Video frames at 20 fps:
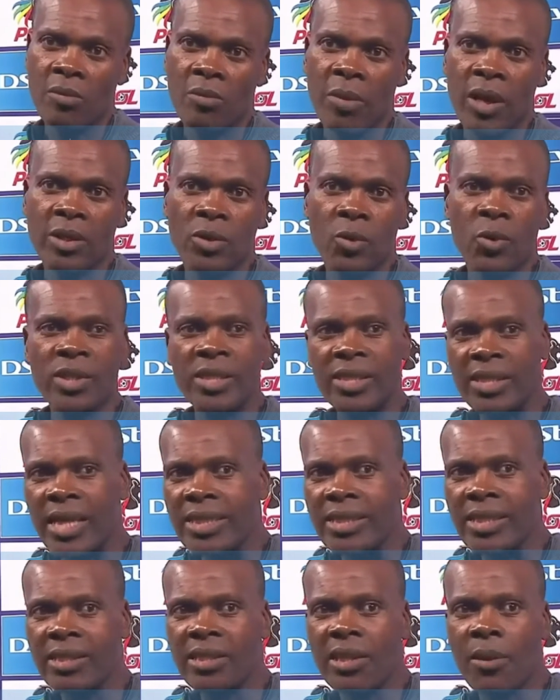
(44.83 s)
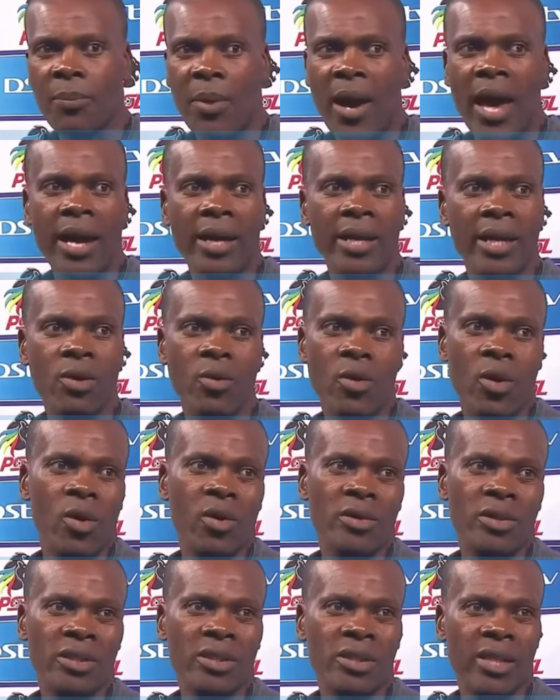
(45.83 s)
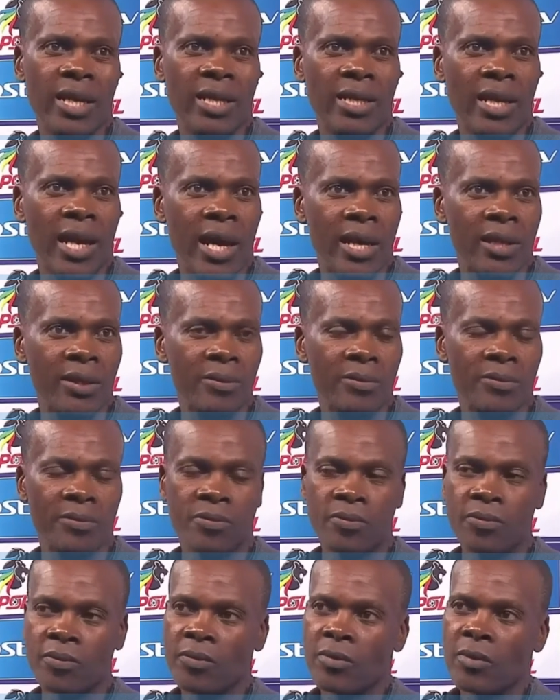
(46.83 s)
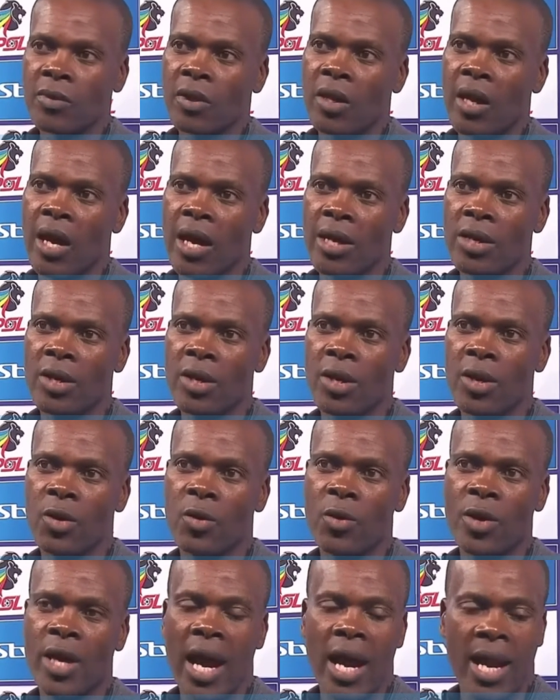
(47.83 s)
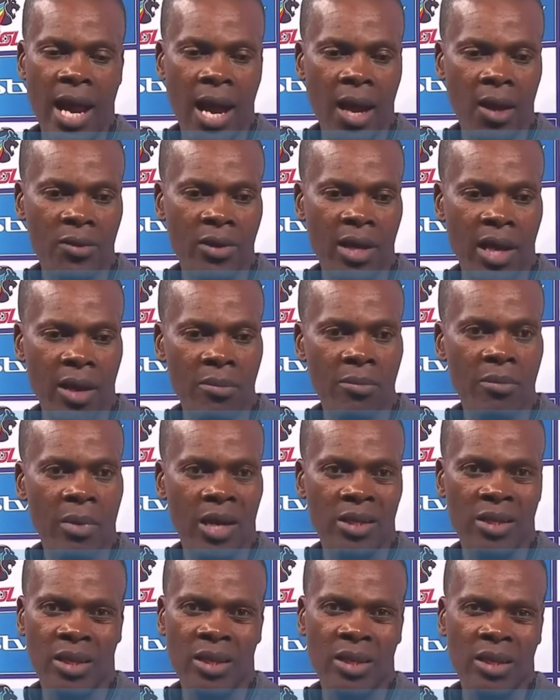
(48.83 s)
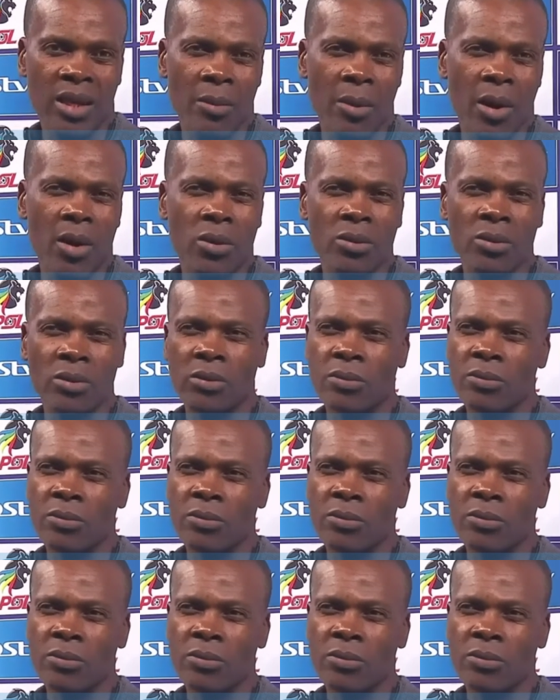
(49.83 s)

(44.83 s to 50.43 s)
But we sat at the back and we were on the straight line, and we allowed them, I think, about